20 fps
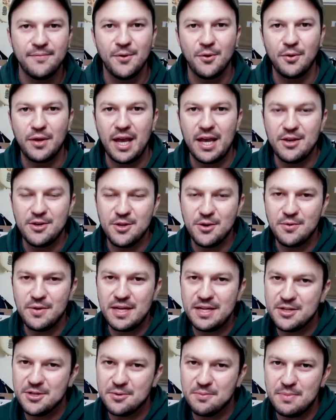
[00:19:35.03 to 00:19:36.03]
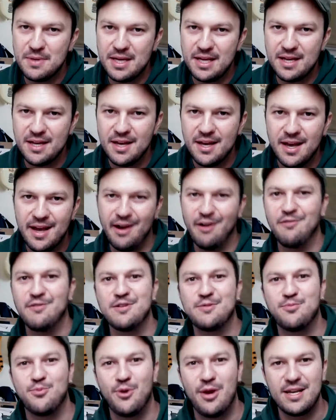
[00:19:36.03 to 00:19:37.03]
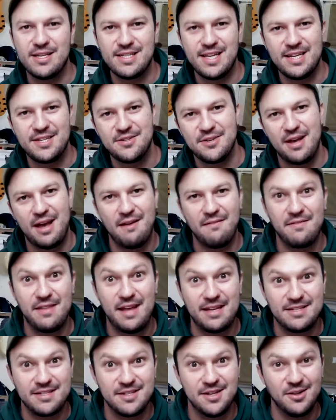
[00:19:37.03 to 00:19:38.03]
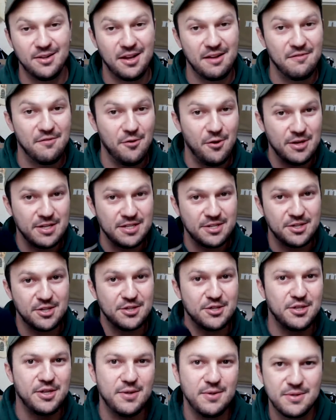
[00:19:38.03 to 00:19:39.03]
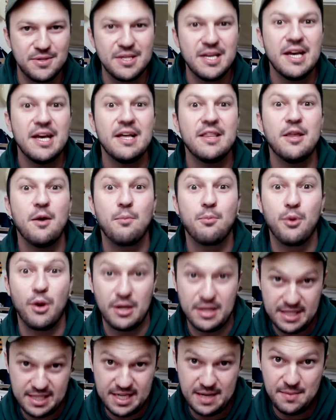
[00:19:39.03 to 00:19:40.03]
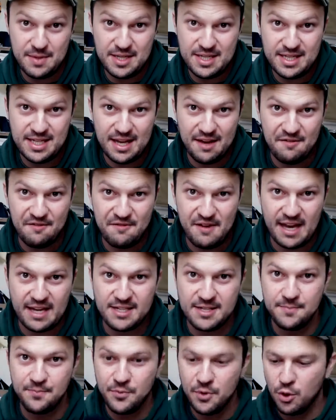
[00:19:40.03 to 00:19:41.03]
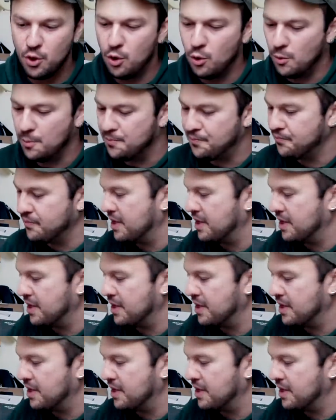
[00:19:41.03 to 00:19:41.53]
Okay, you don't need to be Elvis Presley to have that silky voice. Just use the proximity effect. Cool.